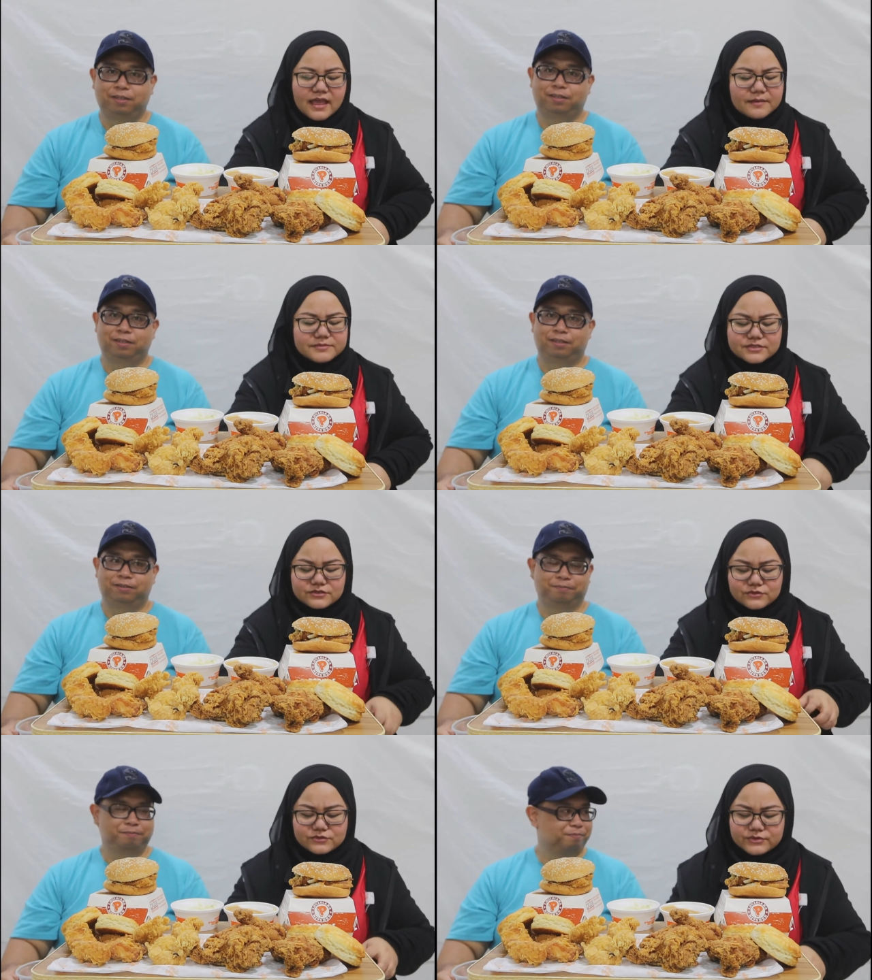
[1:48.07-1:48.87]
Speaker 1: I'm
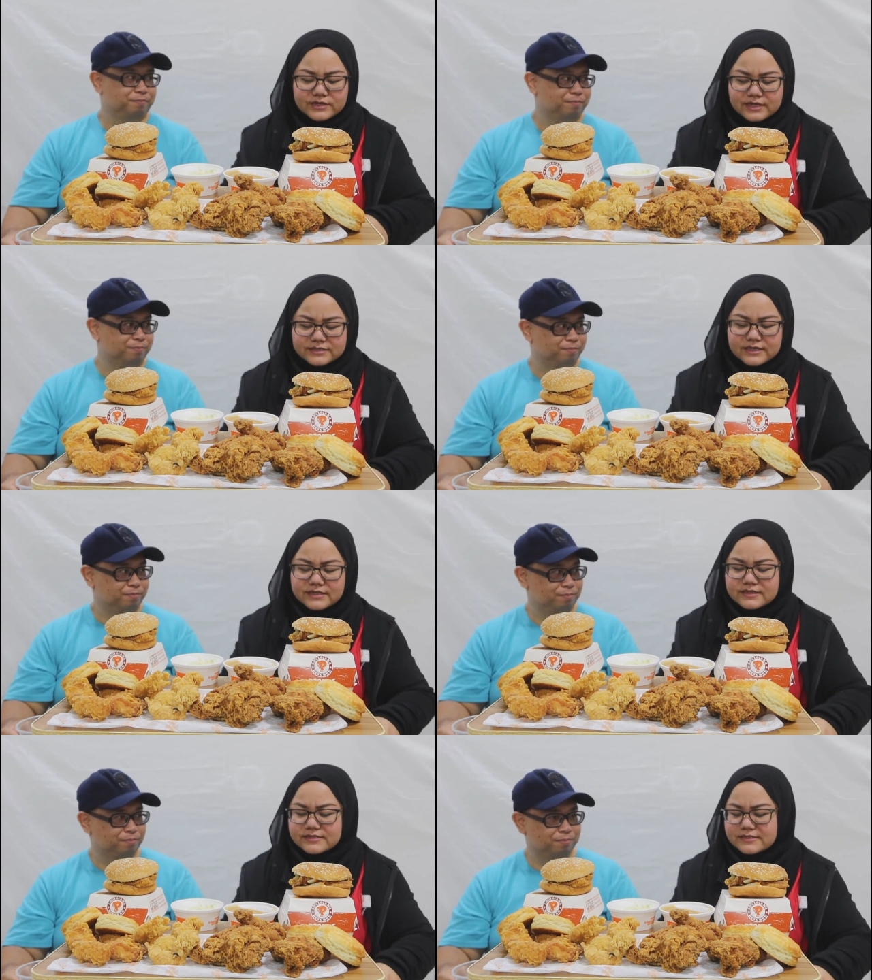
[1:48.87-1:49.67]
just so totally
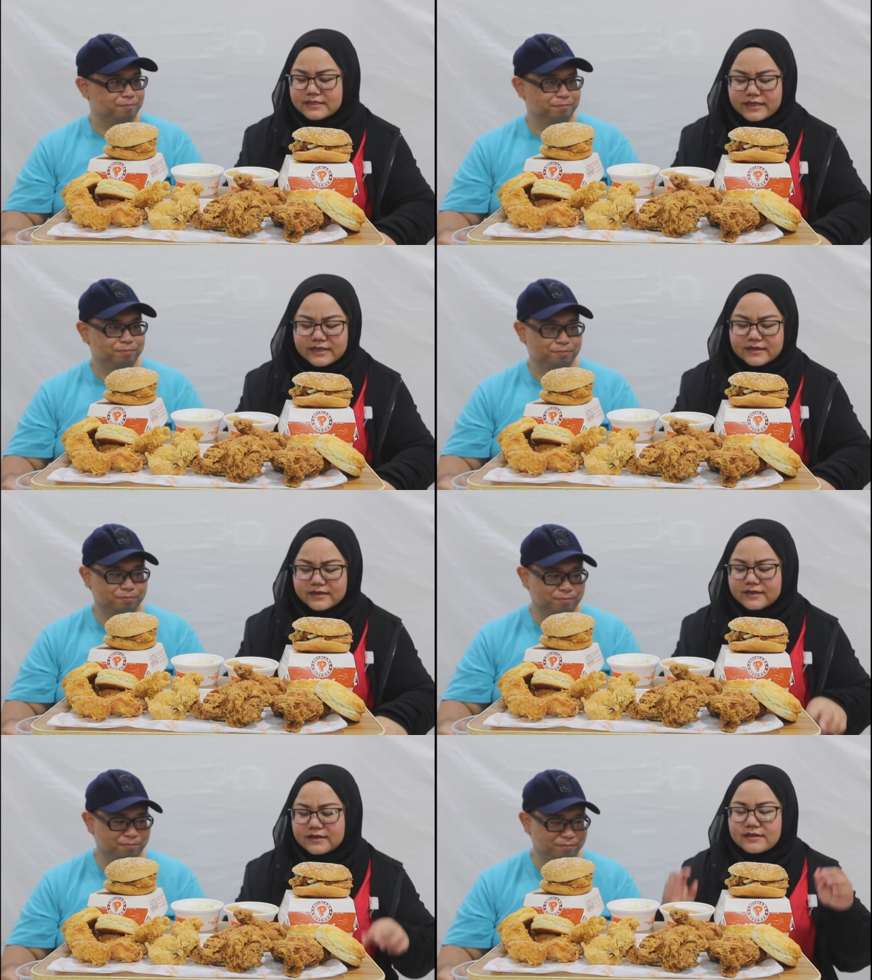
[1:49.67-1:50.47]
excited. This is like
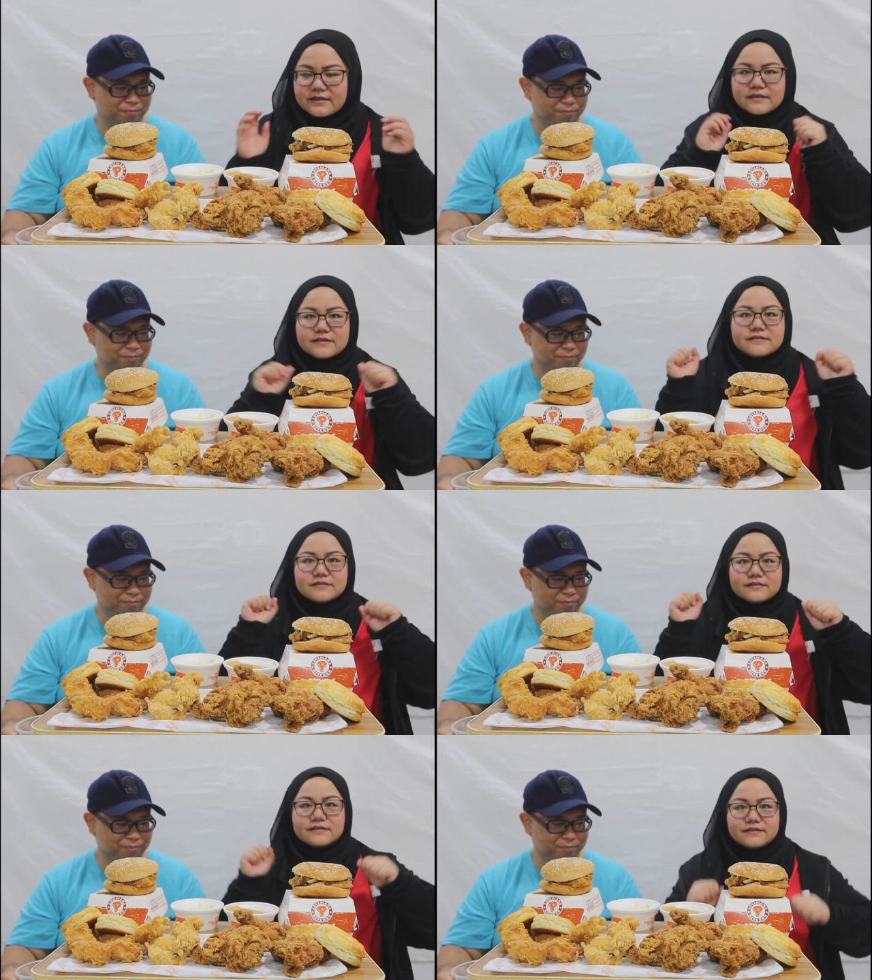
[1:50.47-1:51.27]

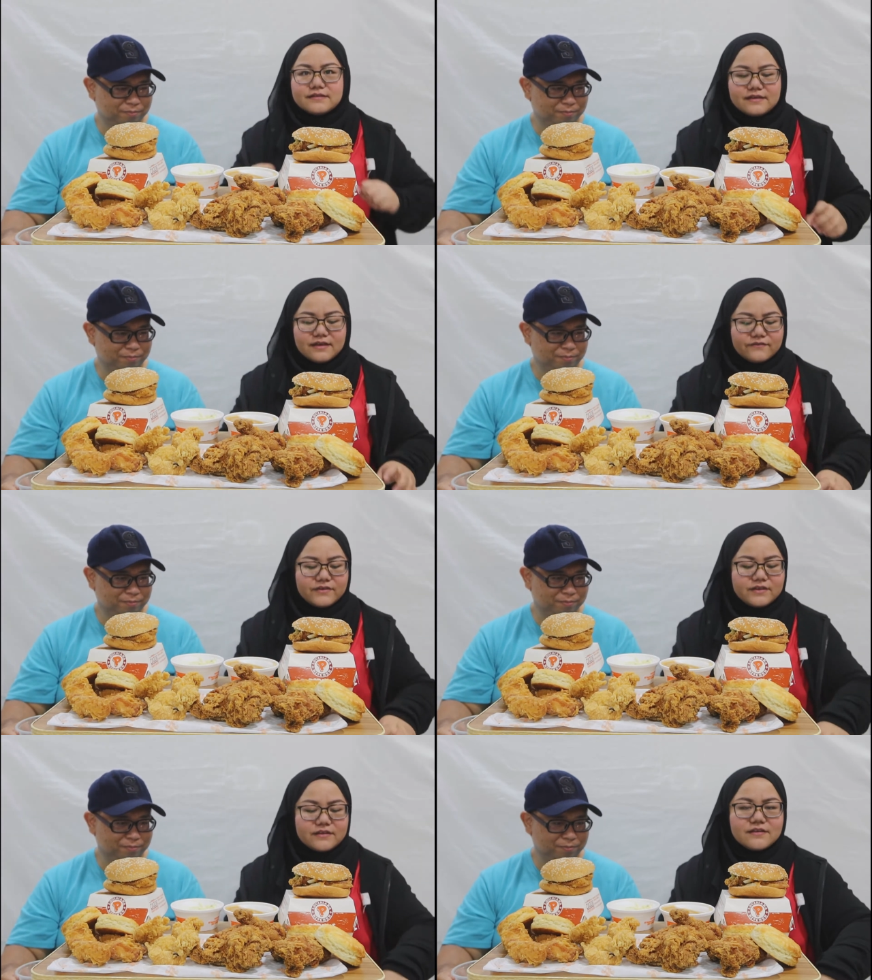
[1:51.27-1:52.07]

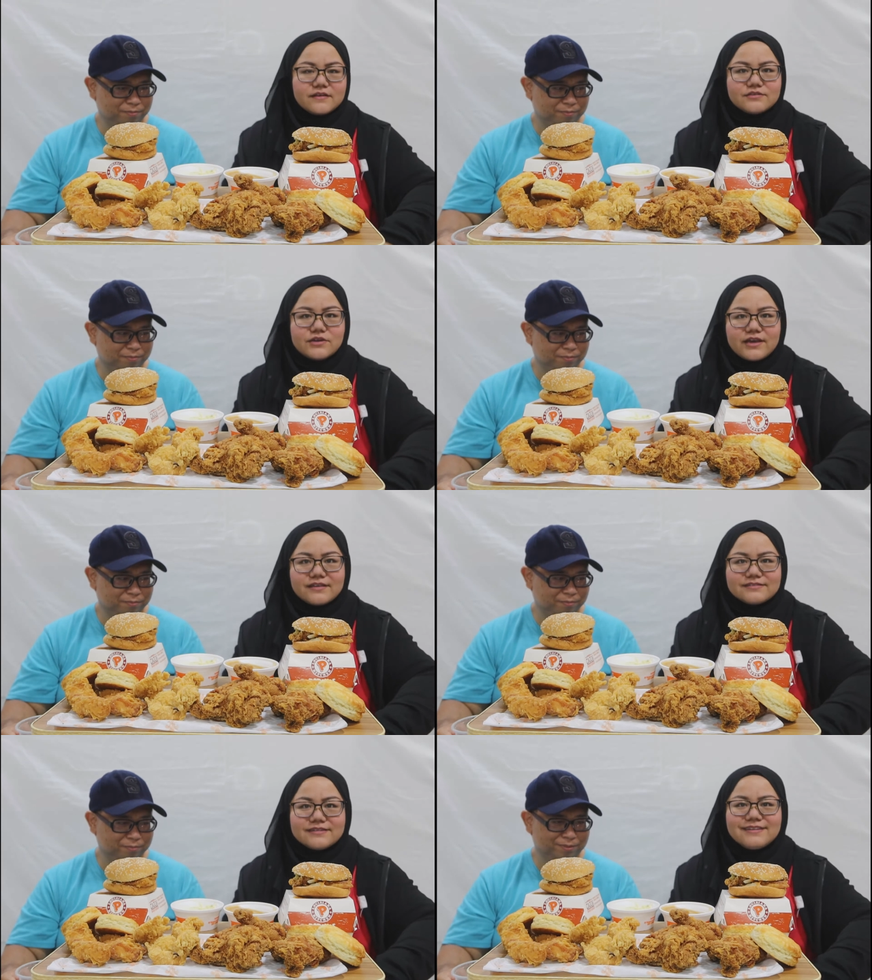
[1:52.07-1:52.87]
having a
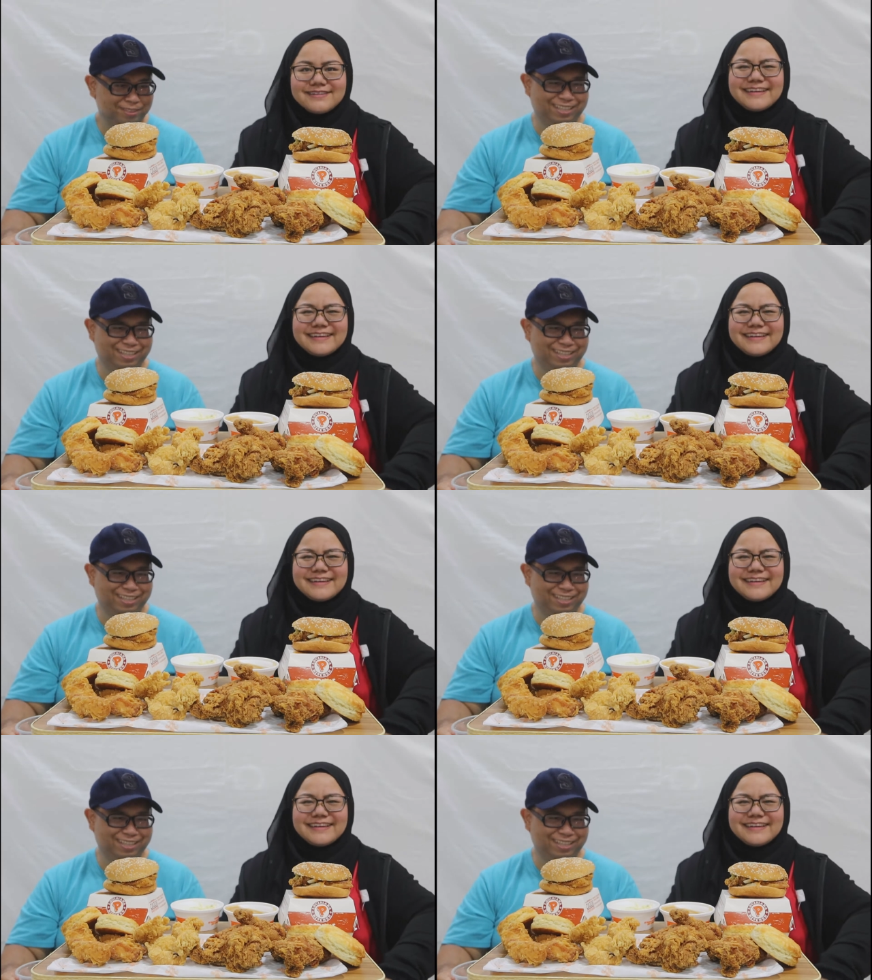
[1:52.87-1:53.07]
child.